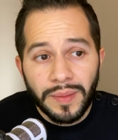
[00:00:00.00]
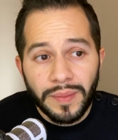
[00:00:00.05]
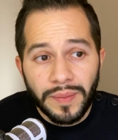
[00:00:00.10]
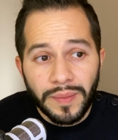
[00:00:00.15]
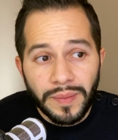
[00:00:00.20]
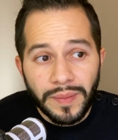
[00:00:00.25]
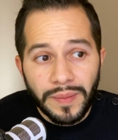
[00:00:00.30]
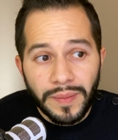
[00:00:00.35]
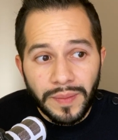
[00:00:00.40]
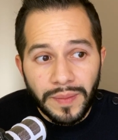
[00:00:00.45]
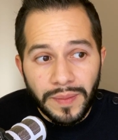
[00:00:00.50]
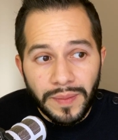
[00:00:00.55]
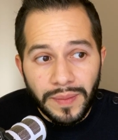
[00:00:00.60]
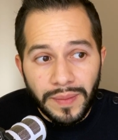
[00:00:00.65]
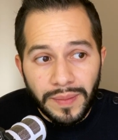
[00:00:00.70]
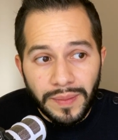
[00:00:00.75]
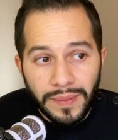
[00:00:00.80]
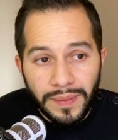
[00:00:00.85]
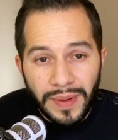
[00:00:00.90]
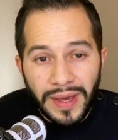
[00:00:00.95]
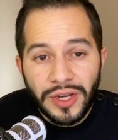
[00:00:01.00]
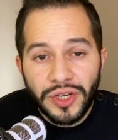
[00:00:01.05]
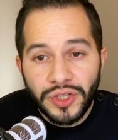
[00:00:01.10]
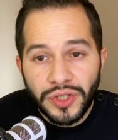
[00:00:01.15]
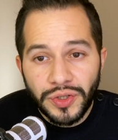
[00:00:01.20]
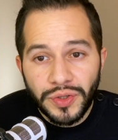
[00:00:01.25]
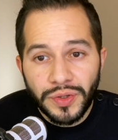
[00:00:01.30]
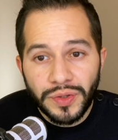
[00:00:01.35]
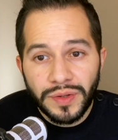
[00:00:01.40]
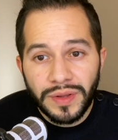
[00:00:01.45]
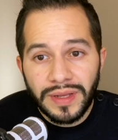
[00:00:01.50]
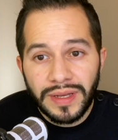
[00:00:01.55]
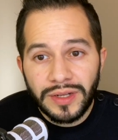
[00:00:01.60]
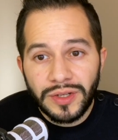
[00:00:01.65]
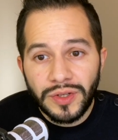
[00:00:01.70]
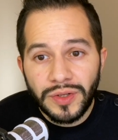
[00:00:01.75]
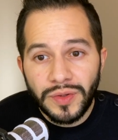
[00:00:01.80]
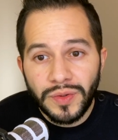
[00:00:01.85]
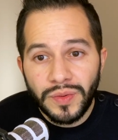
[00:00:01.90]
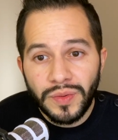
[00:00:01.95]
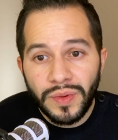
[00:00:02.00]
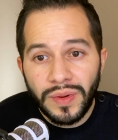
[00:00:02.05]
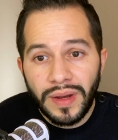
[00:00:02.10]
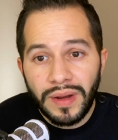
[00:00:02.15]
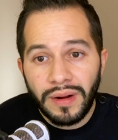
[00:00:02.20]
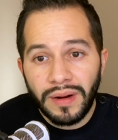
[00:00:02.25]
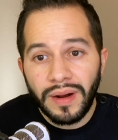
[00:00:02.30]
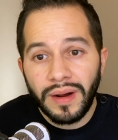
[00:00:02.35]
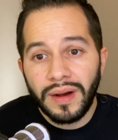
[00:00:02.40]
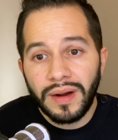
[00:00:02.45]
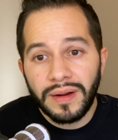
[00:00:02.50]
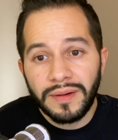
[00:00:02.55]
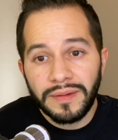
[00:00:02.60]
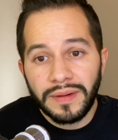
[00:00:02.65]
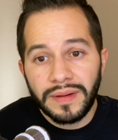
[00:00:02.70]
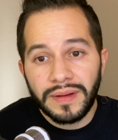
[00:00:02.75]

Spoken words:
Make sure that you have